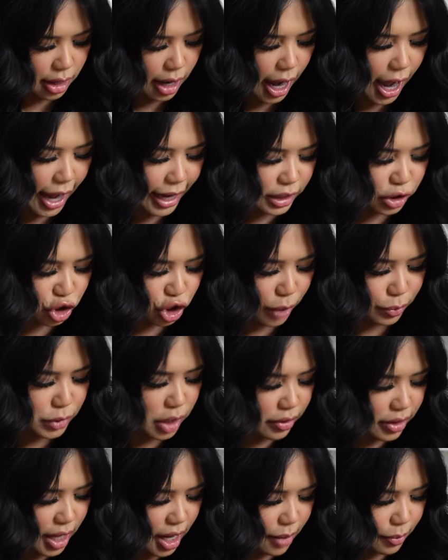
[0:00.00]
I jumped
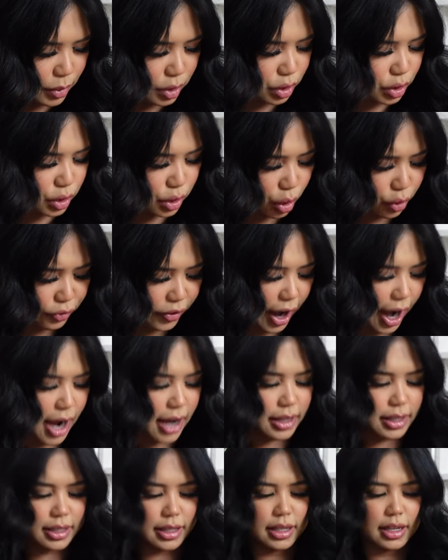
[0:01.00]
on them so
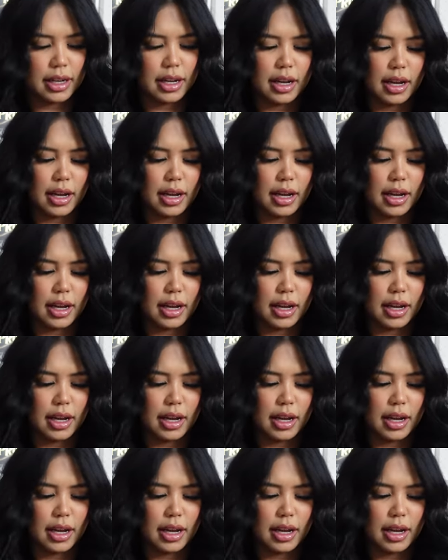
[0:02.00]
fast.